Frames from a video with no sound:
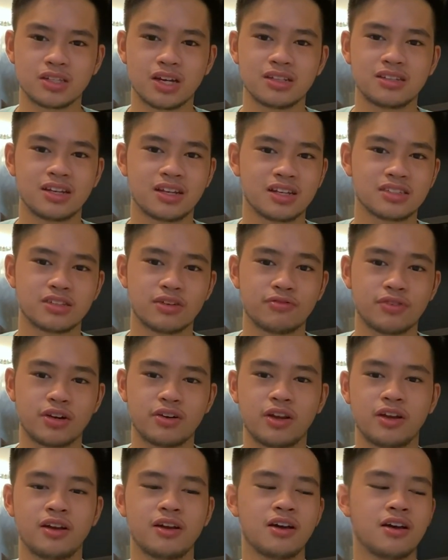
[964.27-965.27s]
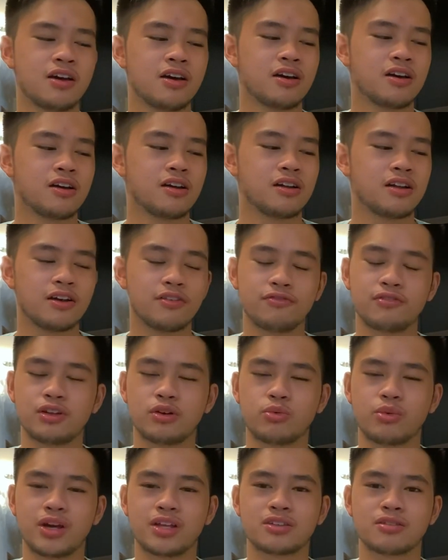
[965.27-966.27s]
I think it's a very lovely
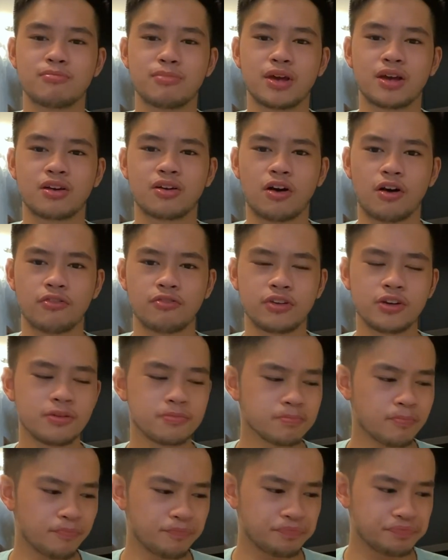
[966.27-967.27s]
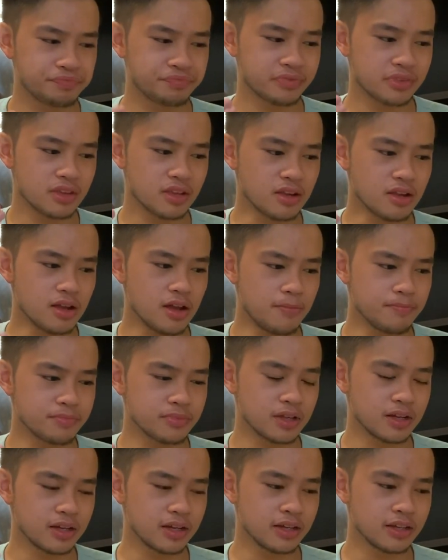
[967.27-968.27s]
way to make coffee.
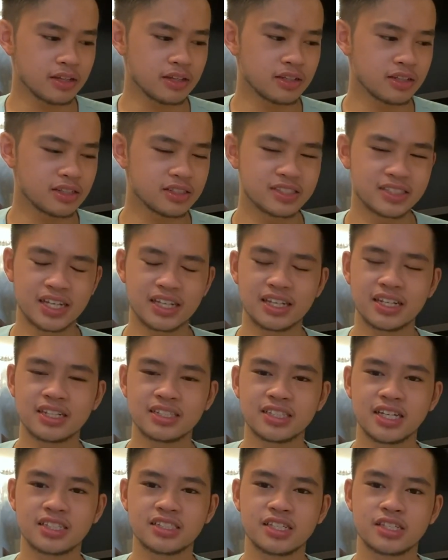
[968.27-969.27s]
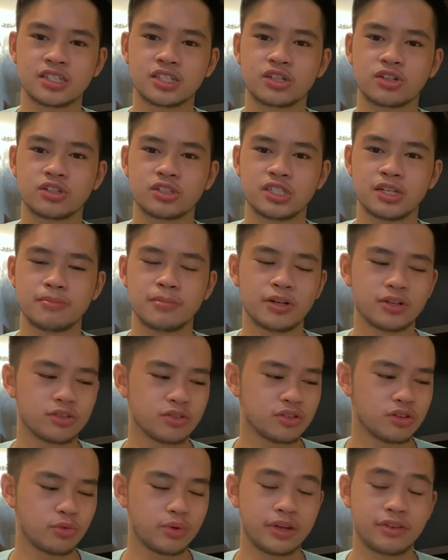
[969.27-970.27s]
In a sense, it's similar to
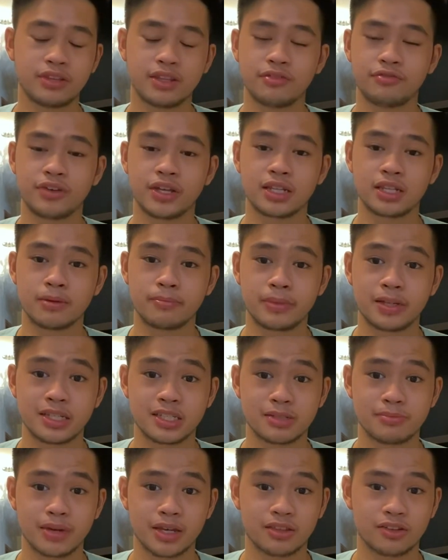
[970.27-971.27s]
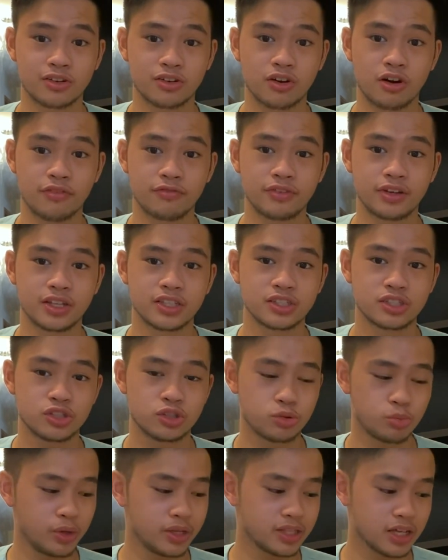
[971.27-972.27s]
the way the Vietnamese make their coffee. It's
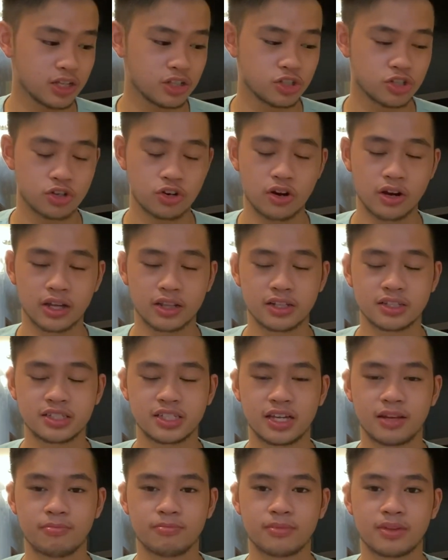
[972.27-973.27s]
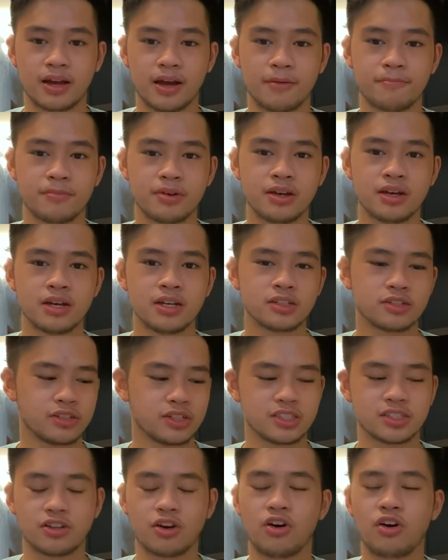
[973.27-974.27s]
sweet and strong at the same time. So
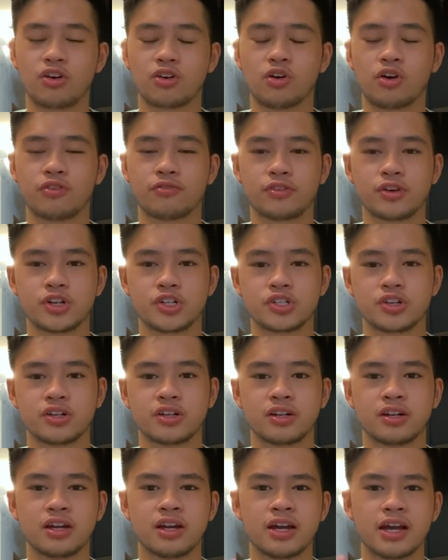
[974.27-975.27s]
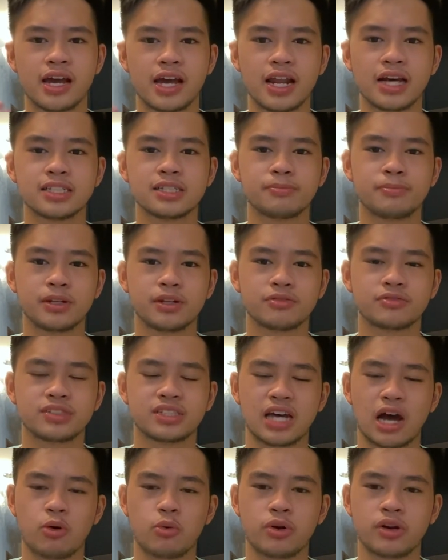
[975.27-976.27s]
this is the Hong Kong version. It has a bit of
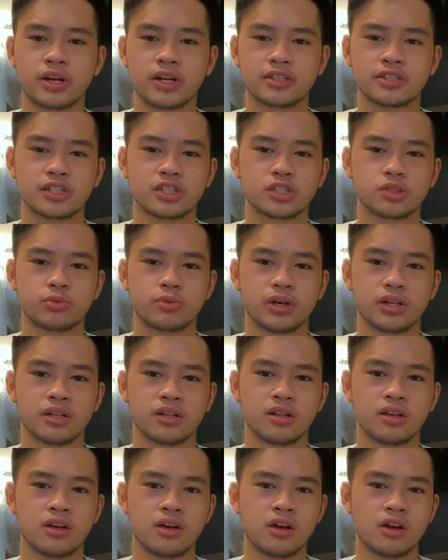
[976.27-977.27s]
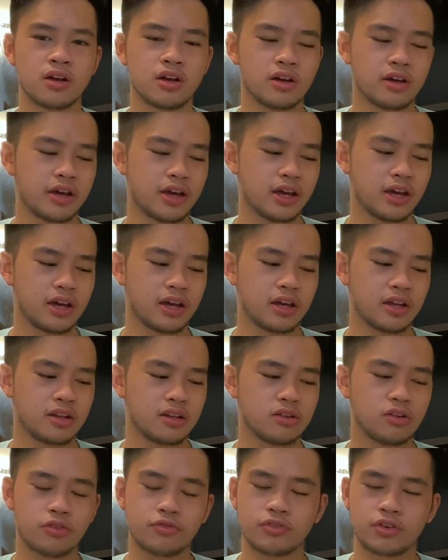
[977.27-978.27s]
sourness as well,
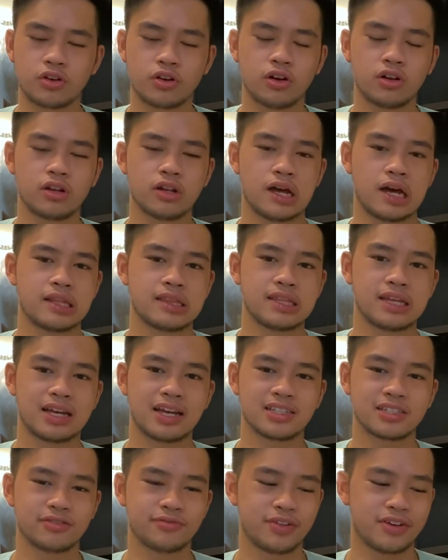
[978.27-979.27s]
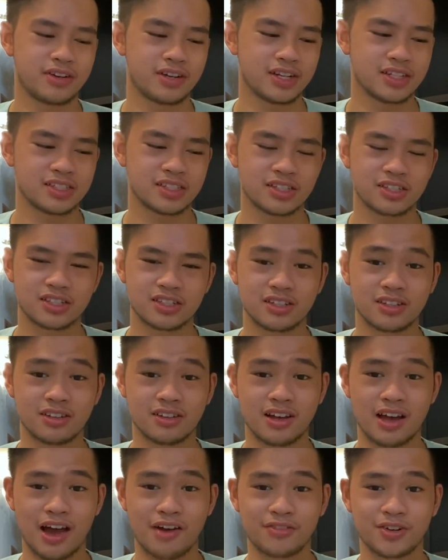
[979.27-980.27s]
and overall, I think it's a very nice
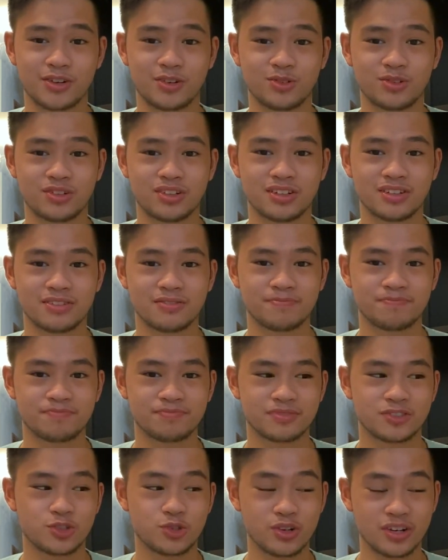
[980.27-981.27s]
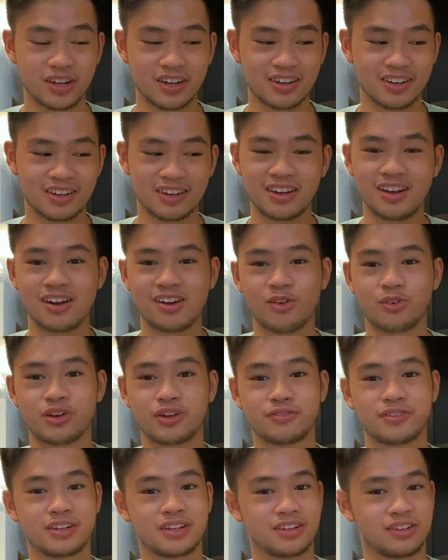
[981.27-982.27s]
afternoon drink, or
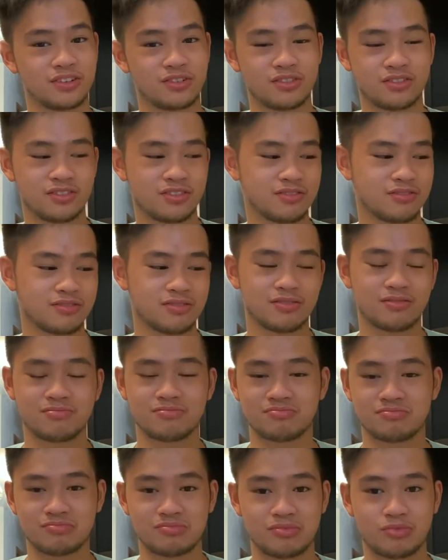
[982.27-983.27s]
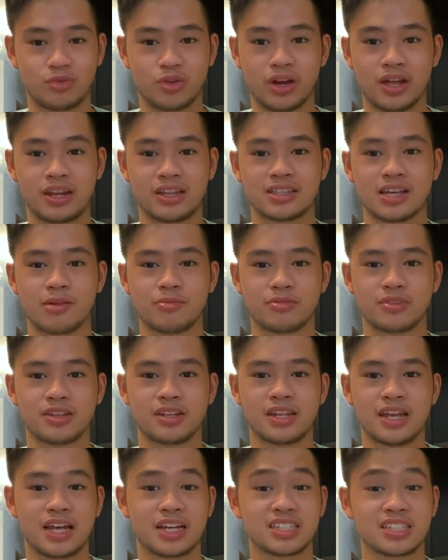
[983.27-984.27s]
even any time of the
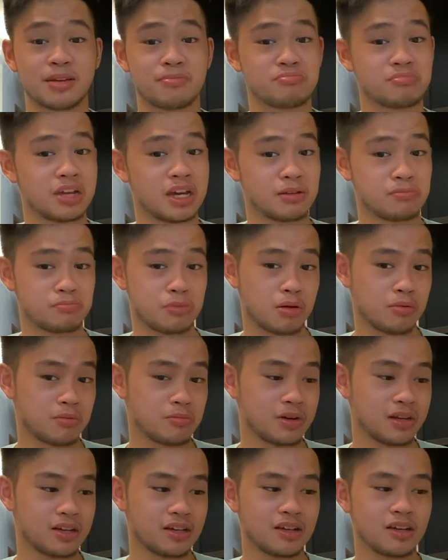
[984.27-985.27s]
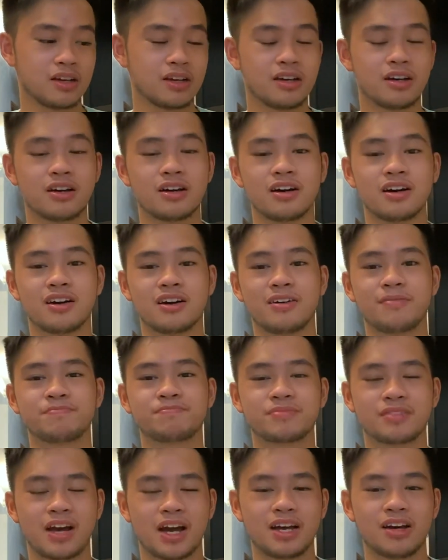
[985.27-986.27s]
day except night probably.
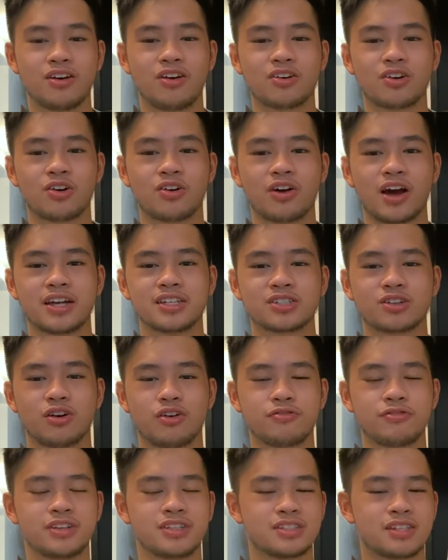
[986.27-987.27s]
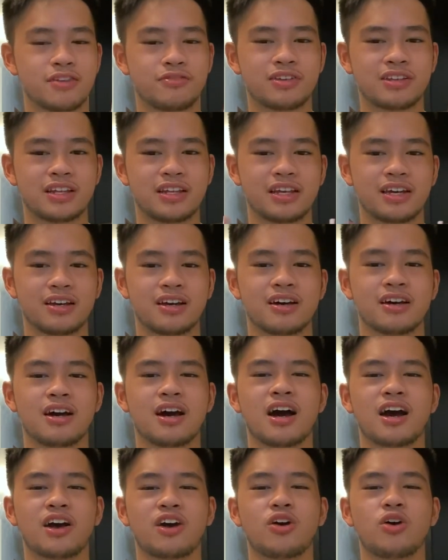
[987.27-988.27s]
Hong Kong iced coffee is definitely
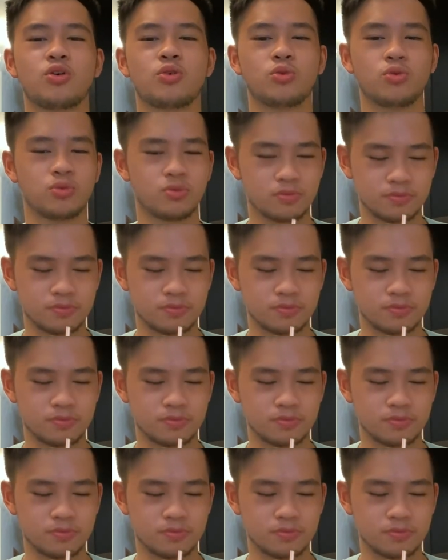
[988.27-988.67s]
a go.